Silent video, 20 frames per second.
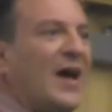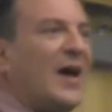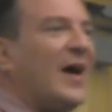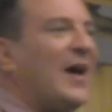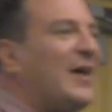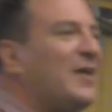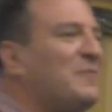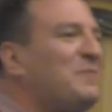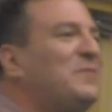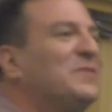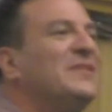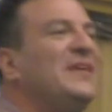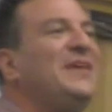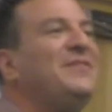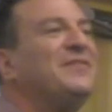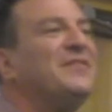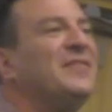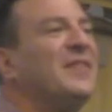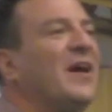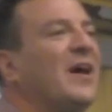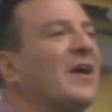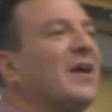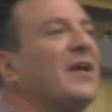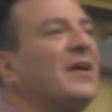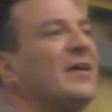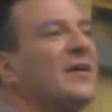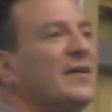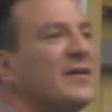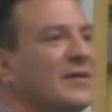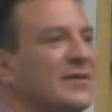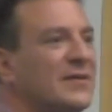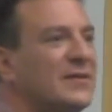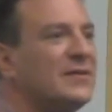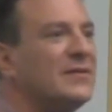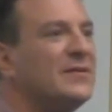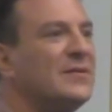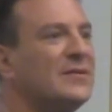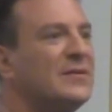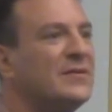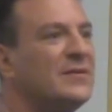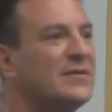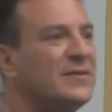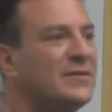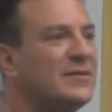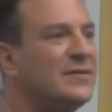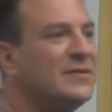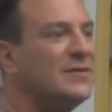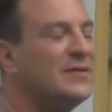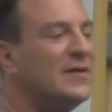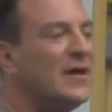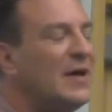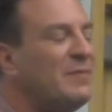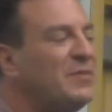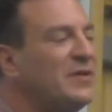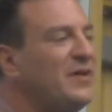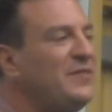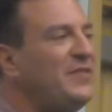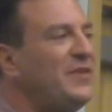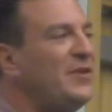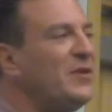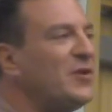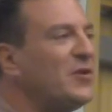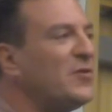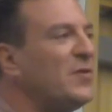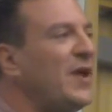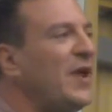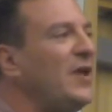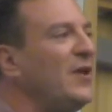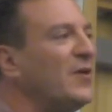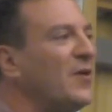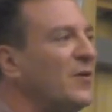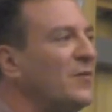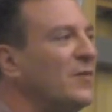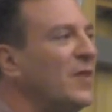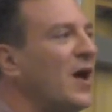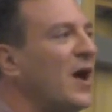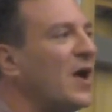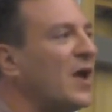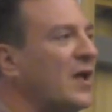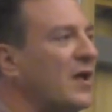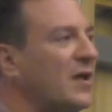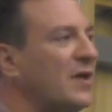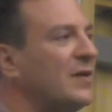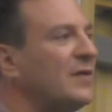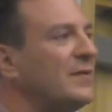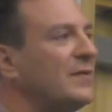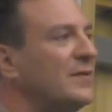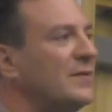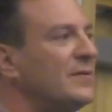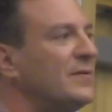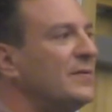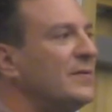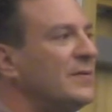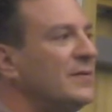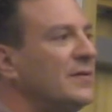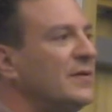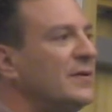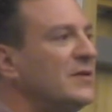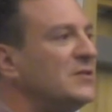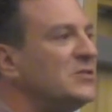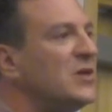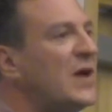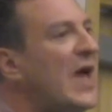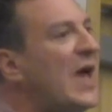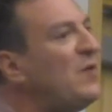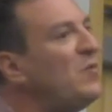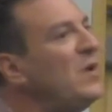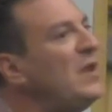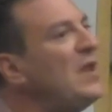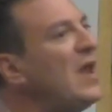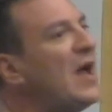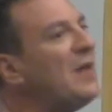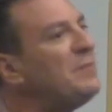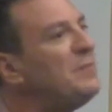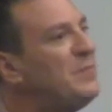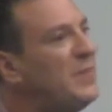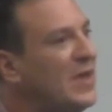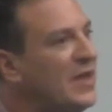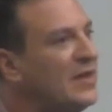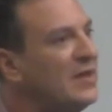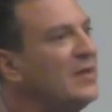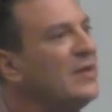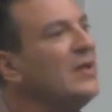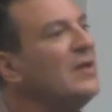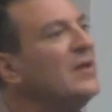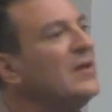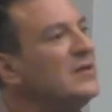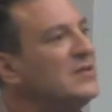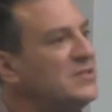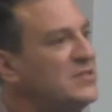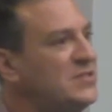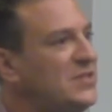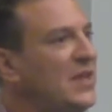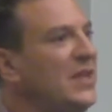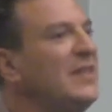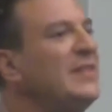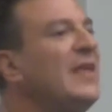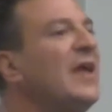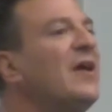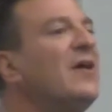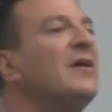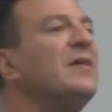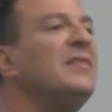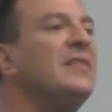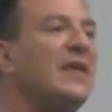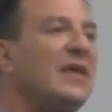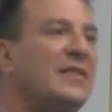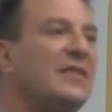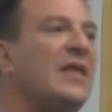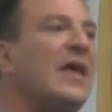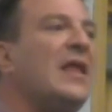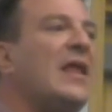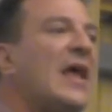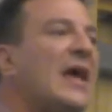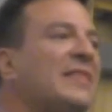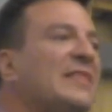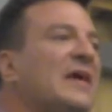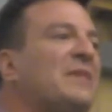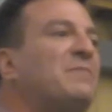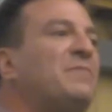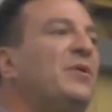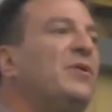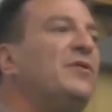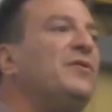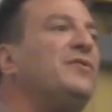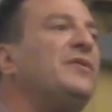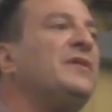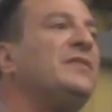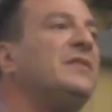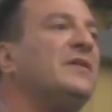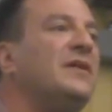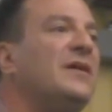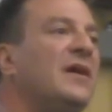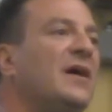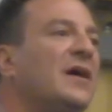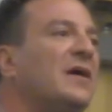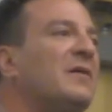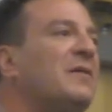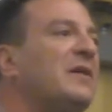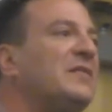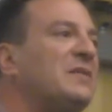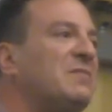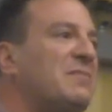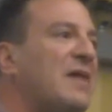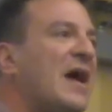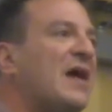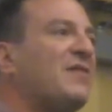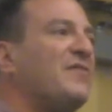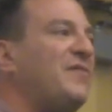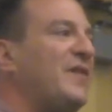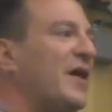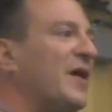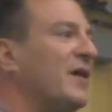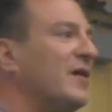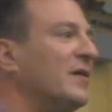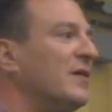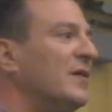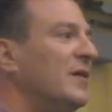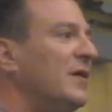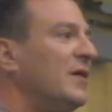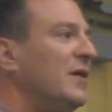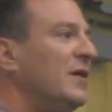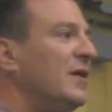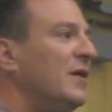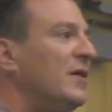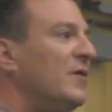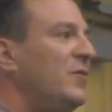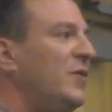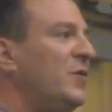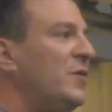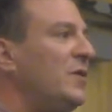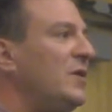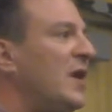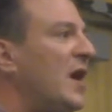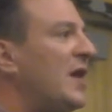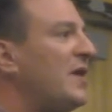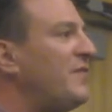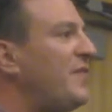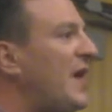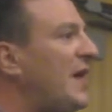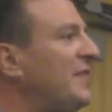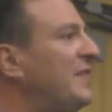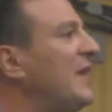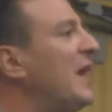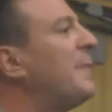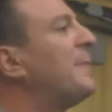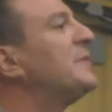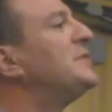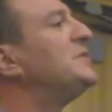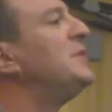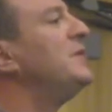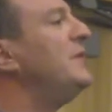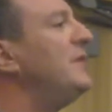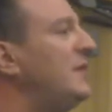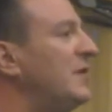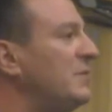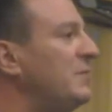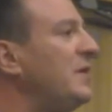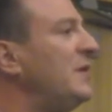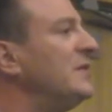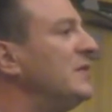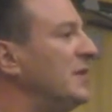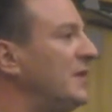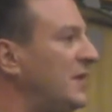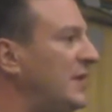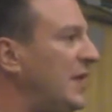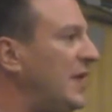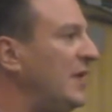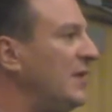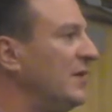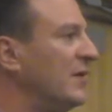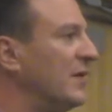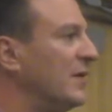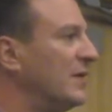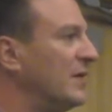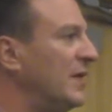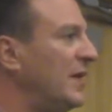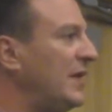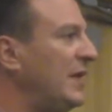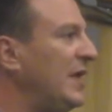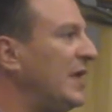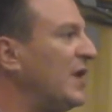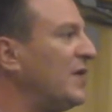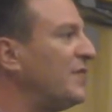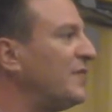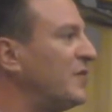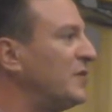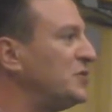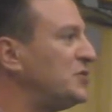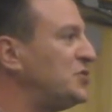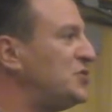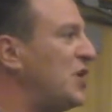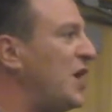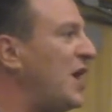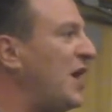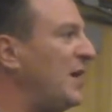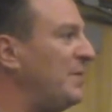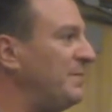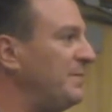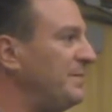I don't believe in luck. I believe that you create your own luck. So, had we not been sitting there in, and had that booth at the, uh, at the Mac Fair, we would not have had the opportunity to meet Linda Keeler and get our first job.